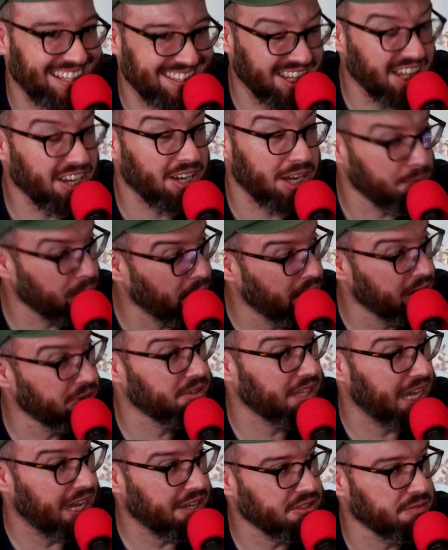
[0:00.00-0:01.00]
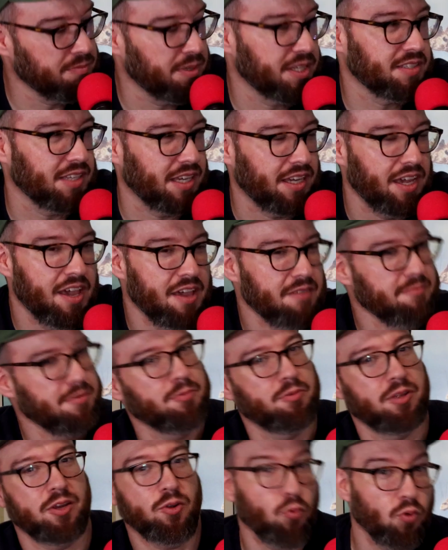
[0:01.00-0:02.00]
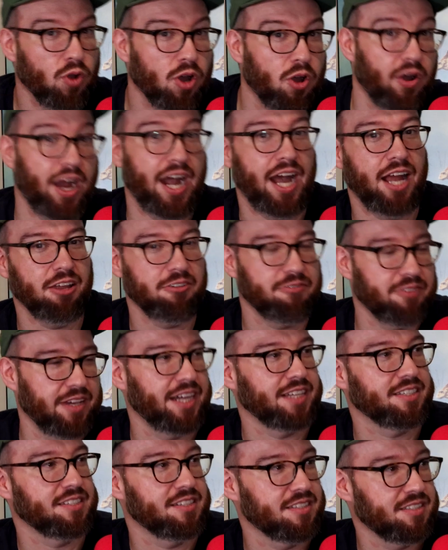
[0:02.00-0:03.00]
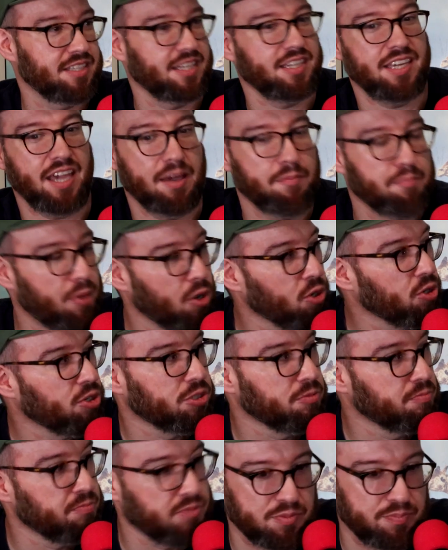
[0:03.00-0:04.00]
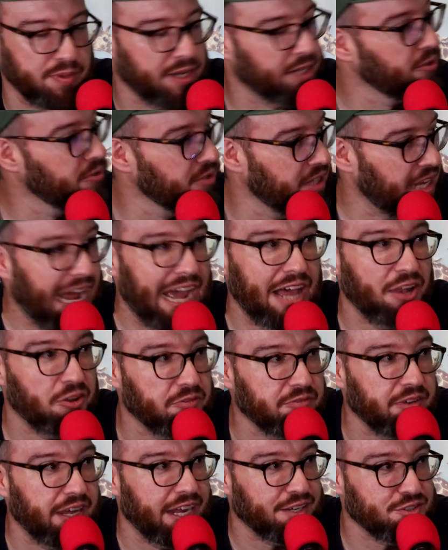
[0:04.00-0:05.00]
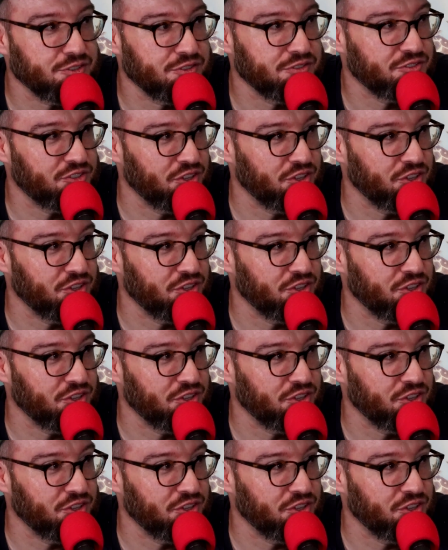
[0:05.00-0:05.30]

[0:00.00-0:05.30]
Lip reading: It's got a couple 100,000, but it's like people are like, whoa, Halifax, and it's like, yeah, Markham's bigger than Halifax.